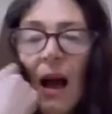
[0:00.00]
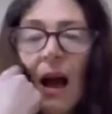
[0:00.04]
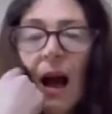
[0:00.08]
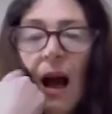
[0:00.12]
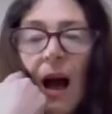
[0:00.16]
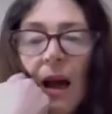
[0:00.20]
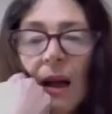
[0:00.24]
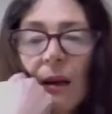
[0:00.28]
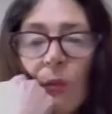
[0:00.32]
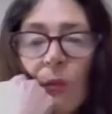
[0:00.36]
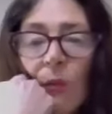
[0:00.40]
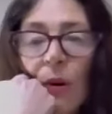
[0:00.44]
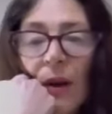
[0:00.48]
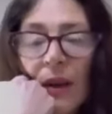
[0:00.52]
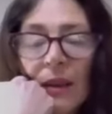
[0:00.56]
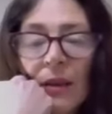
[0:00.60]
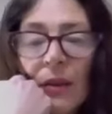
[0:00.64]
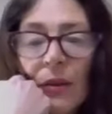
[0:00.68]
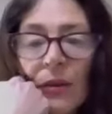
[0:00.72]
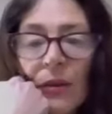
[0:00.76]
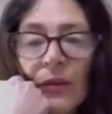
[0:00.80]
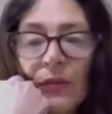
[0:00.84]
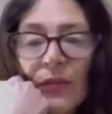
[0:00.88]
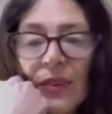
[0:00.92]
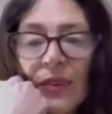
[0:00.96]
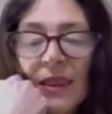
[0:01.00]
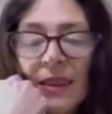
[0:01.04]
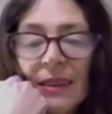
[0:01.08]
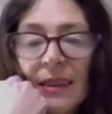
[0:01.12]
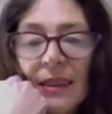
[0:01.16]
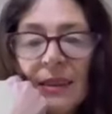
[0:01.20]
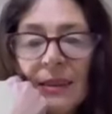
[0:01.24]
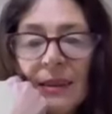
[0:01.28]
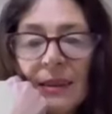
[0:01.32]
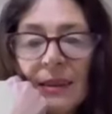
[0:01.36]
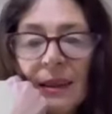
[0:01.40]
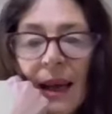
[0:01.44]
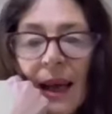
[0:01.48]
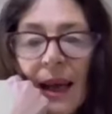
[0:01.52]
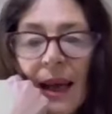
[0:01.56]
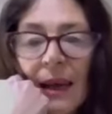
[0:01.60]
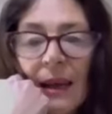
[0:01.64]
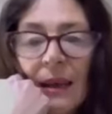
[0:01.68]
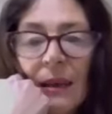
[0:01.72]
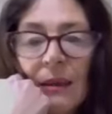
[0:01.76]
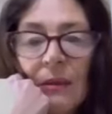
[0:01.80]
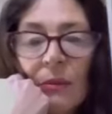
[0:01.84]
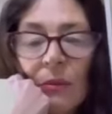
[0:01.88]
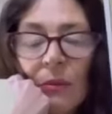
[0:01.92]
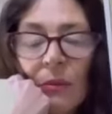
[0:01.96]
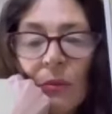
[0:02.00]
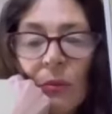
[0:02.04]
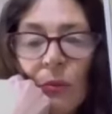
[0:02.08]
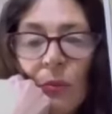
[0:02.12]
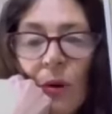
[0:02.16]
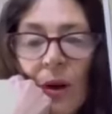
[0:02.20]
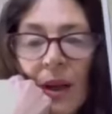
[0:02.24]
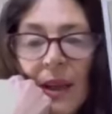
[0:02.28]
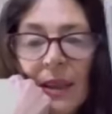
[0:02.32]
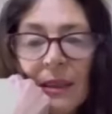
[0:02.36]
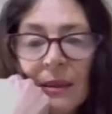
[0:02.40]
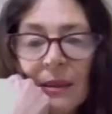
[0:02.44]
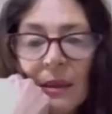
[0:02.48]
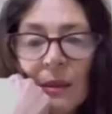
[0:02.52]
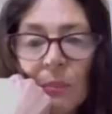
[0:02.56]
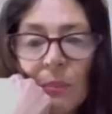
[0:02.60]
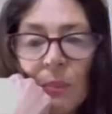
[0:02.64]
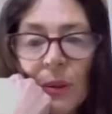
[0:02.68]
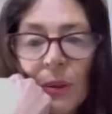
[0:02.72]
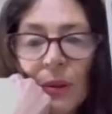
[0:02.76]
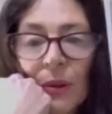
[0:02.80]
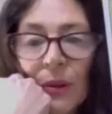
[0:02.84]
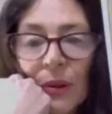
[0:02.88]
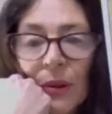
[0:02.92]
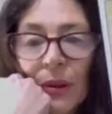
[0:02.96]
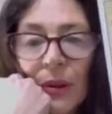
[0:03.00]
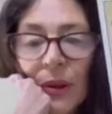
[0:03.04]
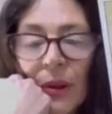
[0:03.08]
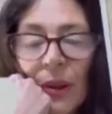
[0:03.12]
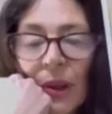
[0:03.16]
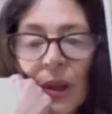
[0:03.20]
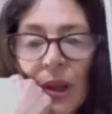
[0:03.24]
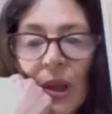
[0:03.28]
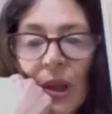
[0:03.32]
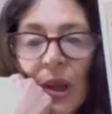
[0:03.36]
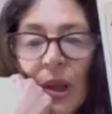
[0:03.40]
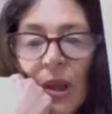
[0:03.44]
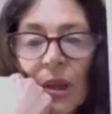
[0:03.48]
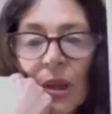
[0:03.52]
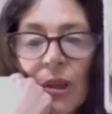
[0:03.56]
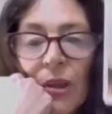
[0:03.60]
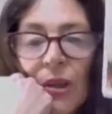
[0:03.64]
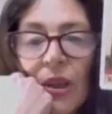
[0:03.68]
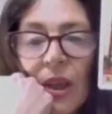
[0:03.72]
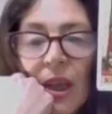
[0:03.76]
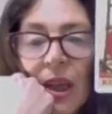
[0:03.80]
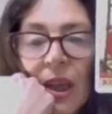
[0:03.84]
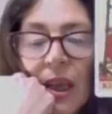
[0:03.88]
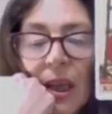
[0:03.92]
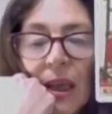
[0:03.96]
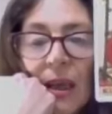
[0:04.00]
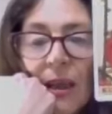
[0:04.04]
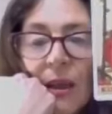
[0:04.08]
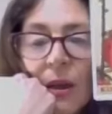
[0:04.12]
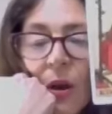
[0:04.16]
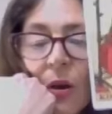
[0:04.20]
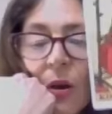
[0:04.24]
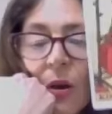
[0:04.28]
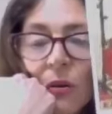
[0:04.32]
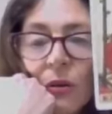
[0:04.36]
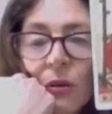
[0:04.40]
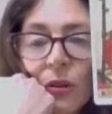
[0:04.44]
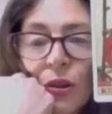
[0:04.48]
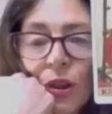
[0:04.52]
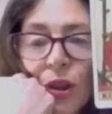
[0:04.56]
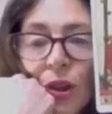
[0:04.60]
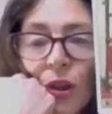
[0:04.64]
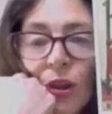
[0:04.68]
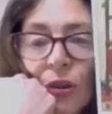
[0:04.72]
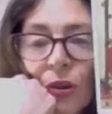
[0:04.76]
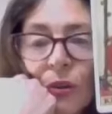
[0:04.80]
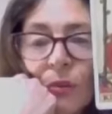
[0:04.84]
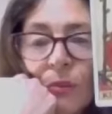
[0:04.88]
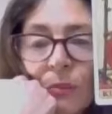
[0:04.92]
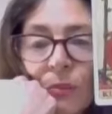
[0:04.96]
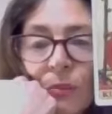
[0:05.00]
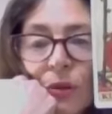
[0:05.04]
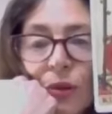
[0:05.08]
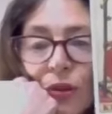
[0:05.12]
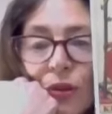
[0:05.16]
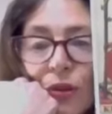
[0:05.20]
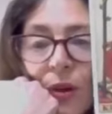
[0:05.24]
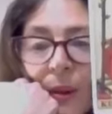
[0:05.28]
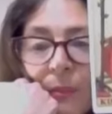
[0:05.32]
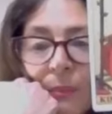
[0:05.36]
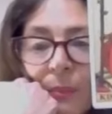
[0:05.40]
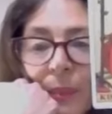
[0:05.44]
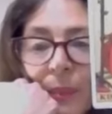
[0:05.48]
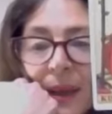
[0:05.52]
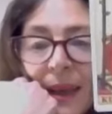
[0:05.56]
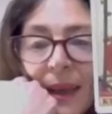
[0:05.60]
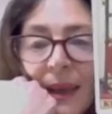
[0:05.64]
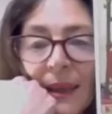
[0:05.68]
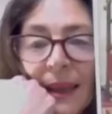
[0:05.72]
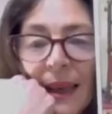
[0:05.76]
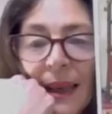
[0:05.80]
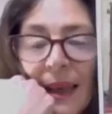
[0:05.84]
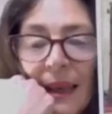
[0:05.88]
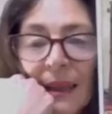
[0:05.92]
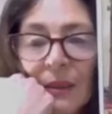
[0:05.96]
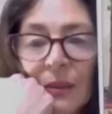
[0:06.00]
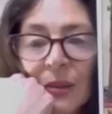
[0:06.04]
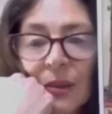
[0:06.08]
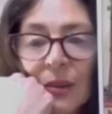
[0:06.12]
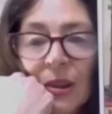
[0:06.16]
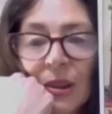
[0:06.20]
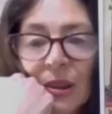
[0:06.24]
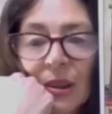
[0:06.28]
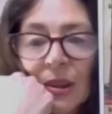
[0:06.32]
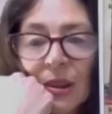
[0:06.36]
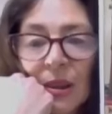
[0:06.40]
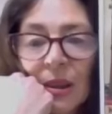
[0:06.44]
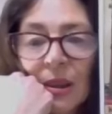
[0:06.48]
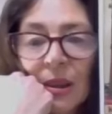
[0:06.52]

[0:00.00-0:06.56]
I wonder if this isn't Alan Weisselberg, the long-term Trump accountant.